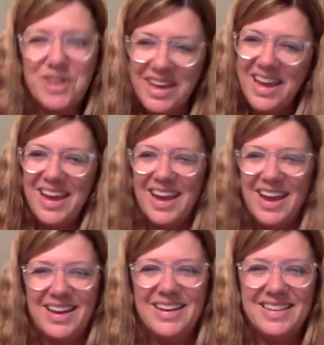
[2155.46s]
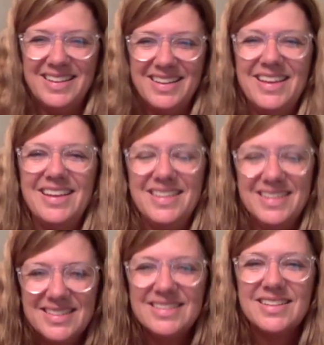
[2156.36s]
love it. That's very
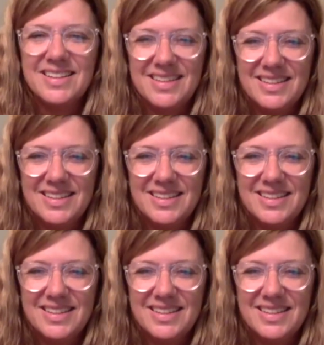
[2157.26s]
generous. Thank you.